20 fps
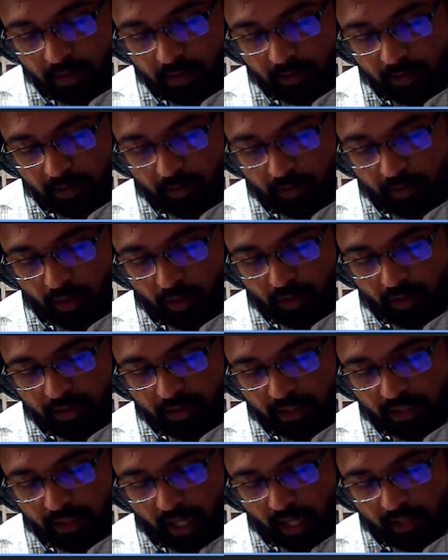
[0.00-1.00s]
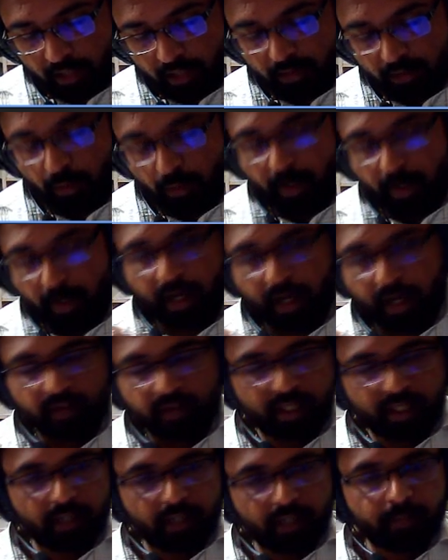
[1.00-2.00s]
Because as you might have seen,
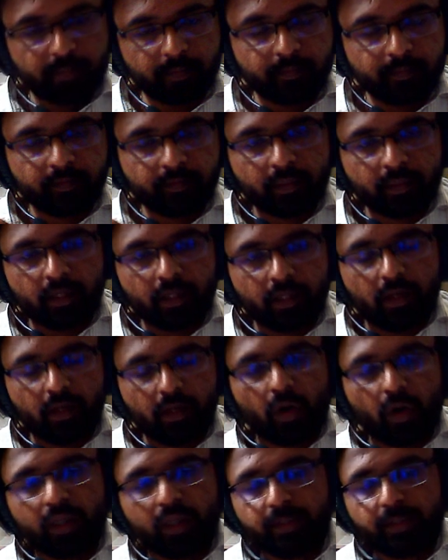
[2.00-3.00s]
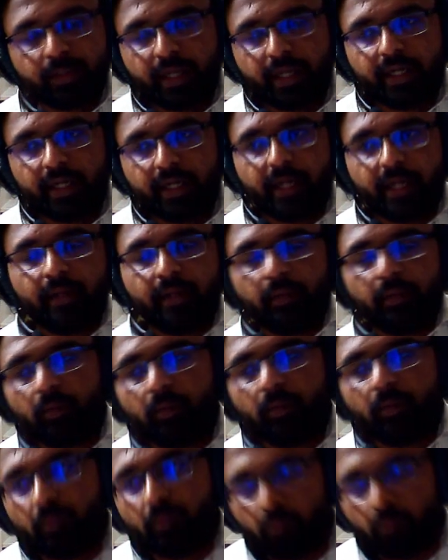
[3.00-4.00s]
rockets being
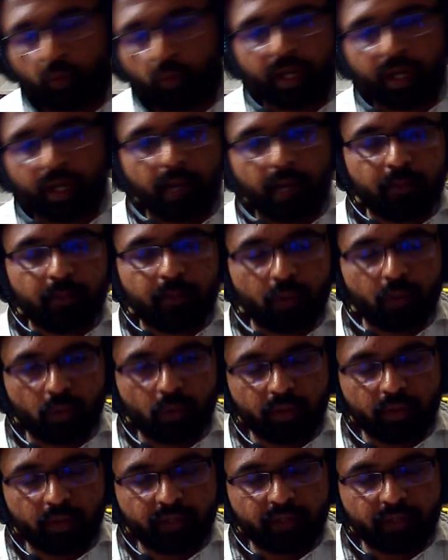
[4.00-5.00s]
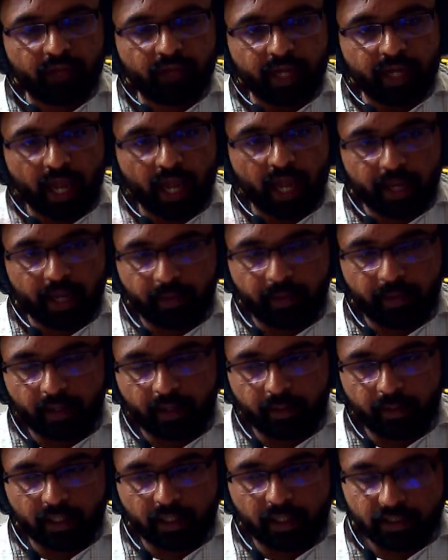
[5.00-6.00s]
moving up to with very high
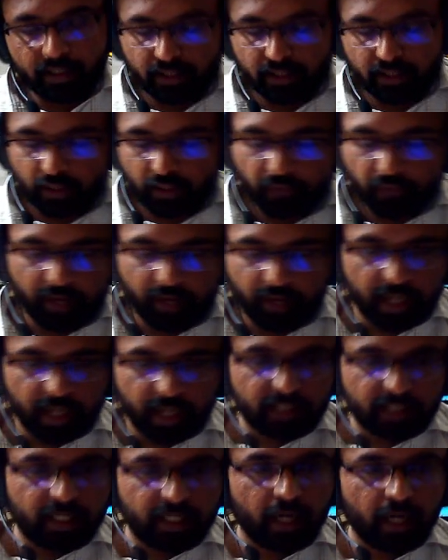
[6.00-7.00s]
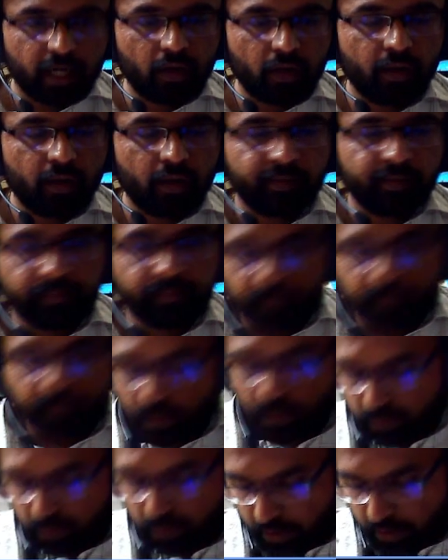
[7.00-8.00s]
intensity of energy and all. So
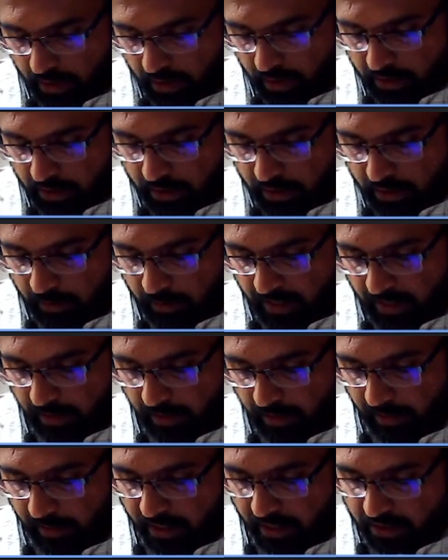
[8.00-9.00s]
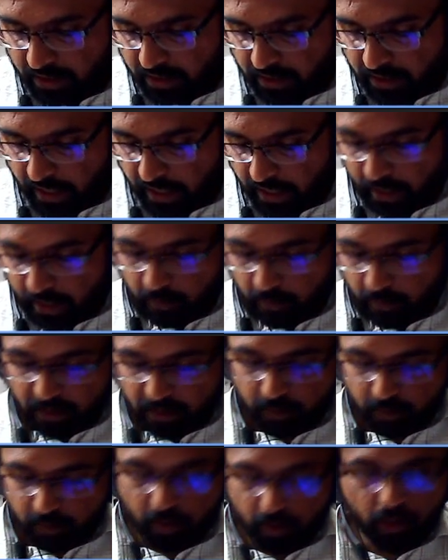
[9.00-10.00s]
these space applications, they need much
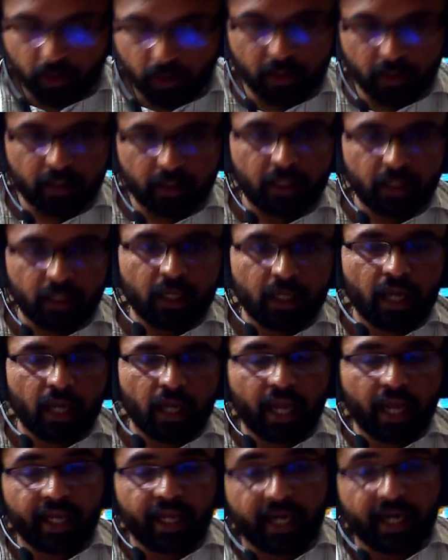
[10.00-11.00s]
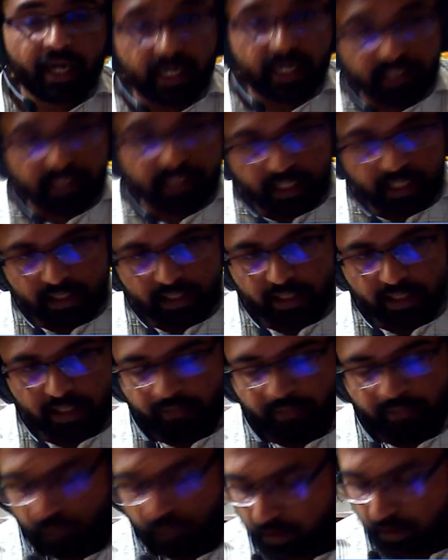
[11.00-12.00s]
more higher energy density
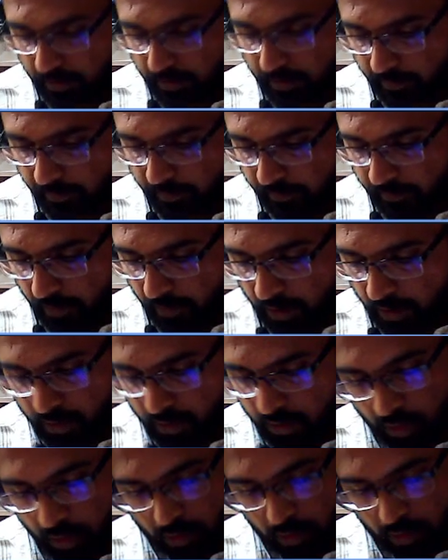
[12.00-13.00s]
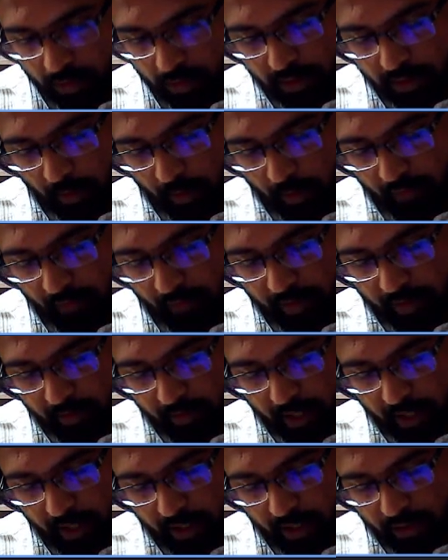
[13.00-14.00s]
fuel. So some of them that
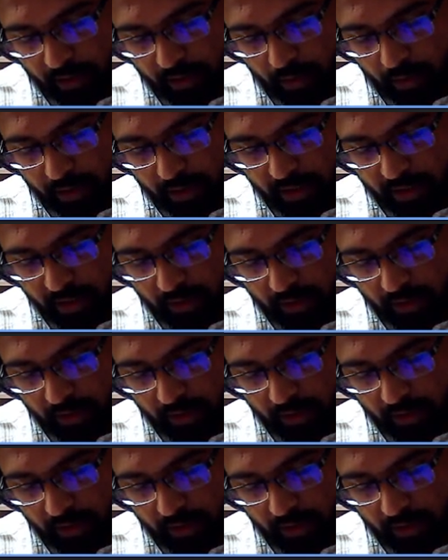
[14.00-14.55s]
is used is